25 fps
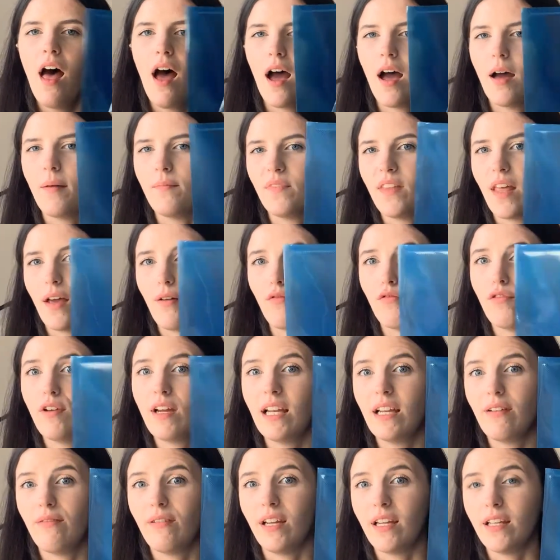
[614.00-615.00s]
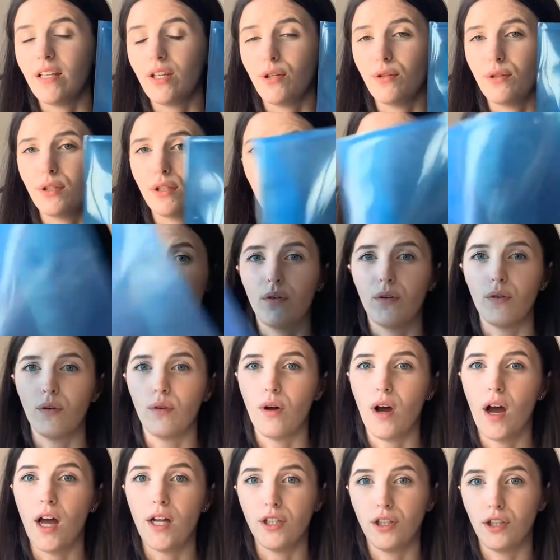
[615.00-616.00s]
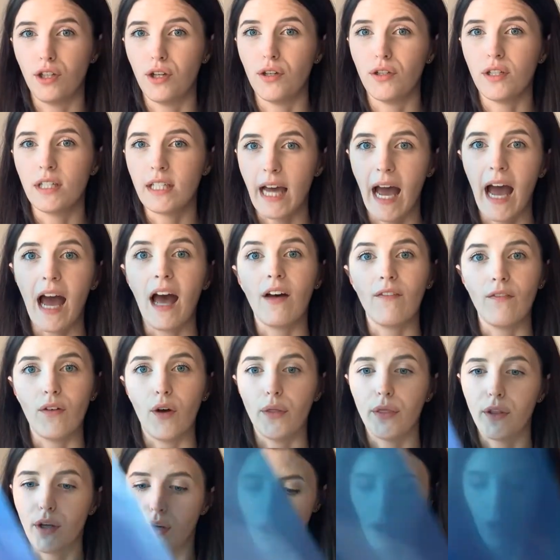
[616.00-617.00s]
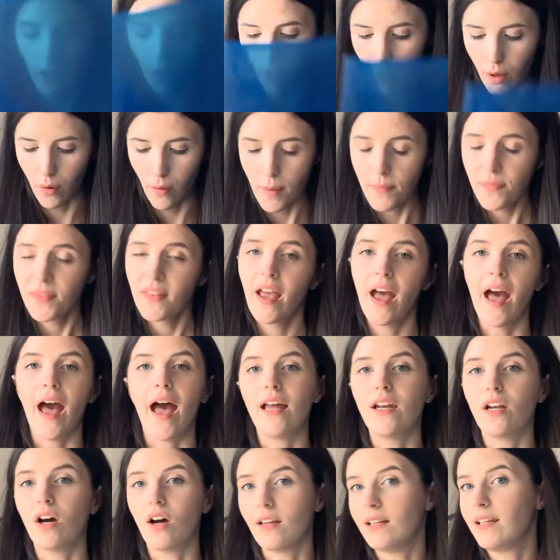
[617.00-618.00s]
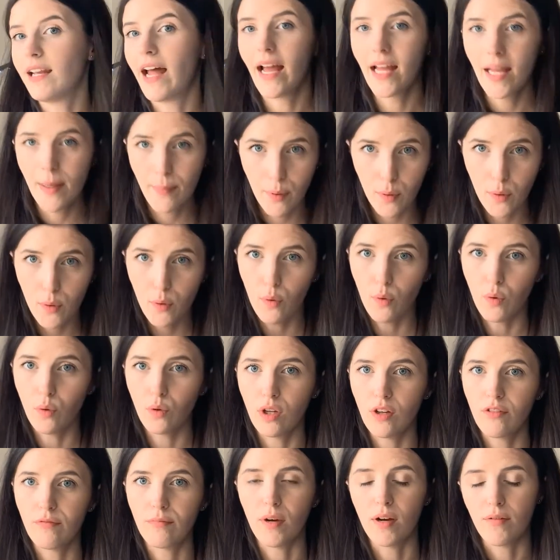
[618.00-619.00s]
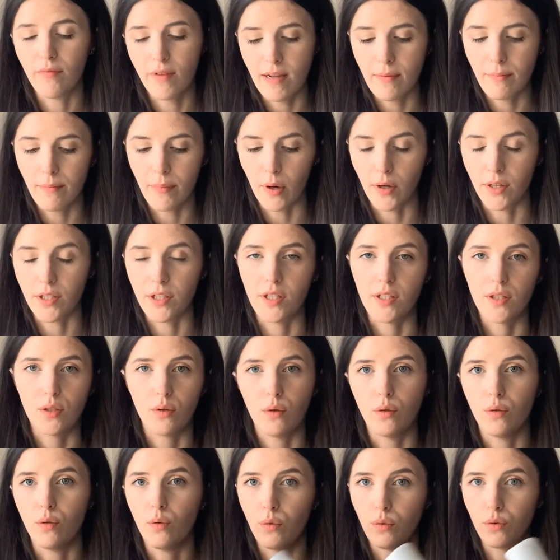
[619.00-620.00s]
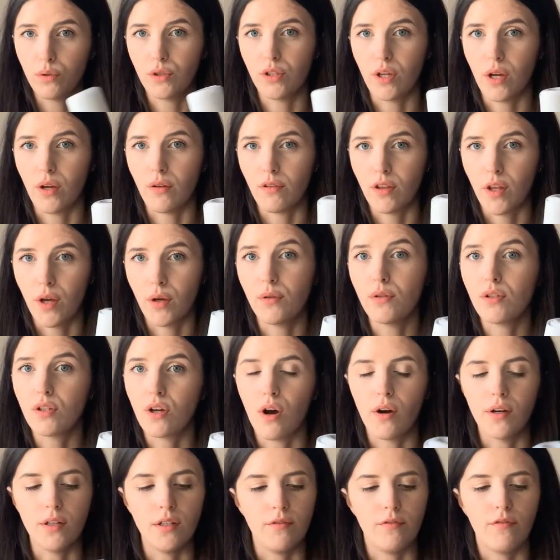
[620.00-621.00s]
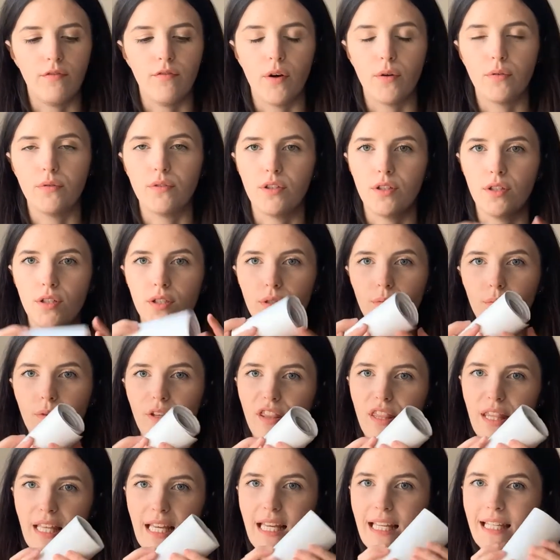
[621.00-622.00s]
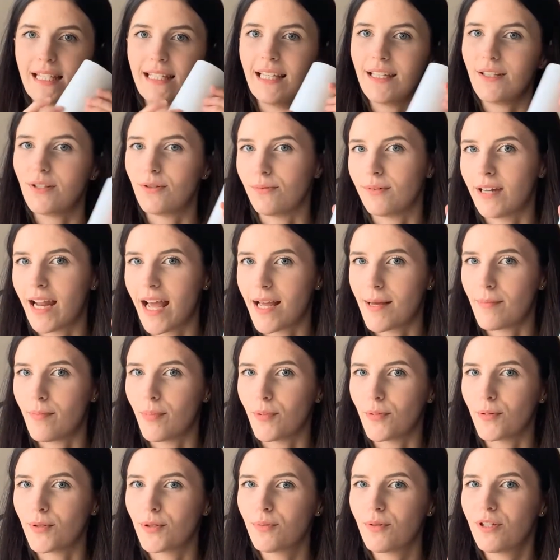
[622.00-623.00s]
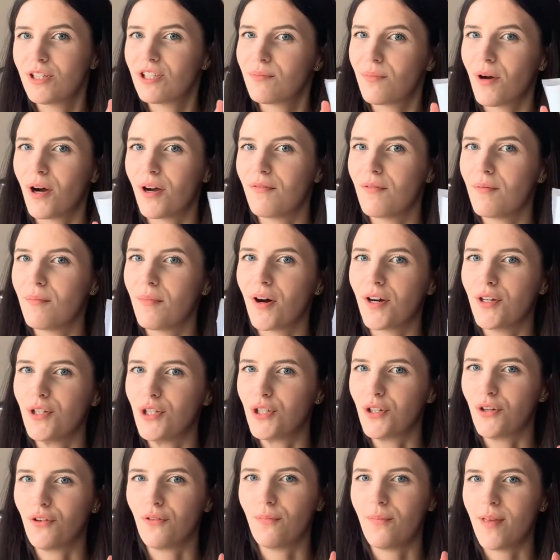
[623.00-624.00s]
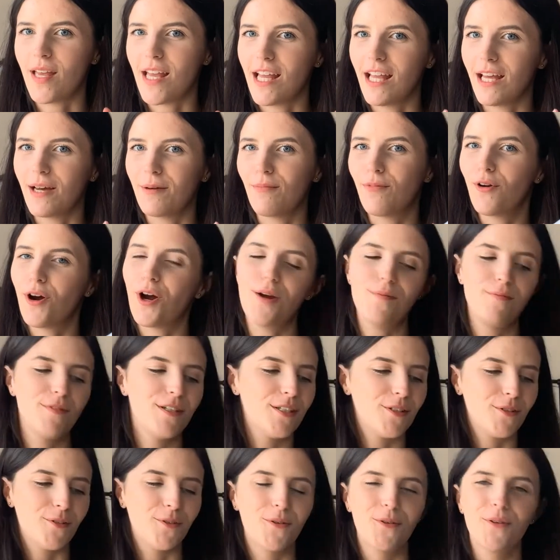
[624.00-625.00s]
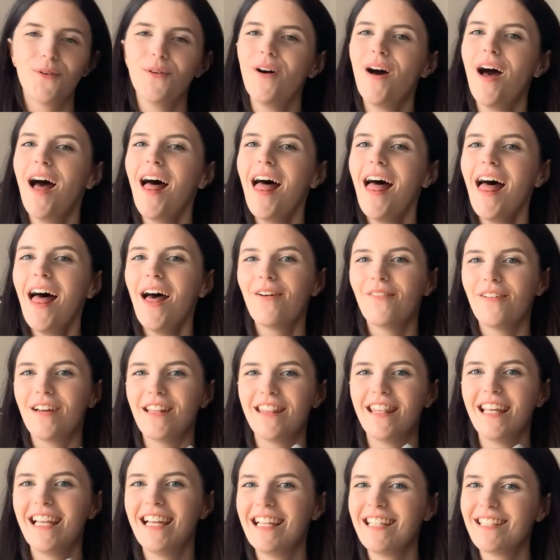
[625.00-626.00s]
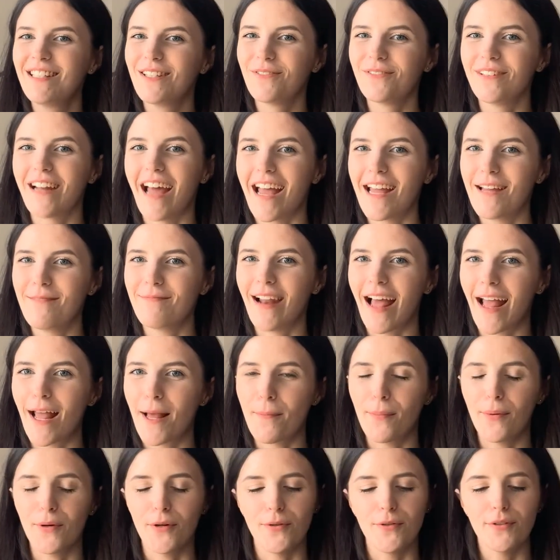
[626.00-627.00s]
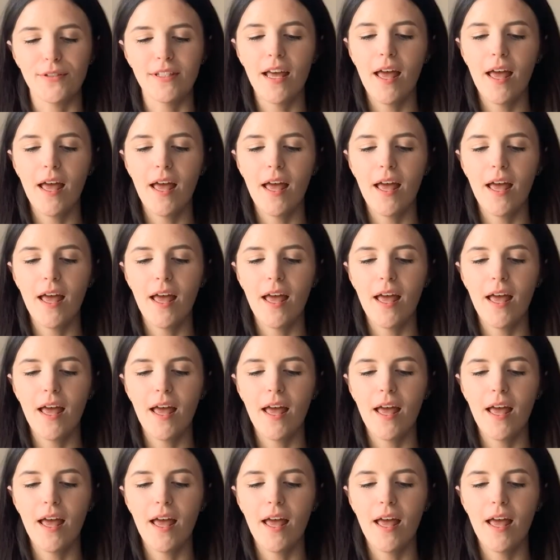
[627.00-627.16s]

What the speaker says: They're really, really useful and good to have on the go. And I label all of my ring binders and also those kind of folders with these little labels, which might remind you of being at primary school with the little name labels.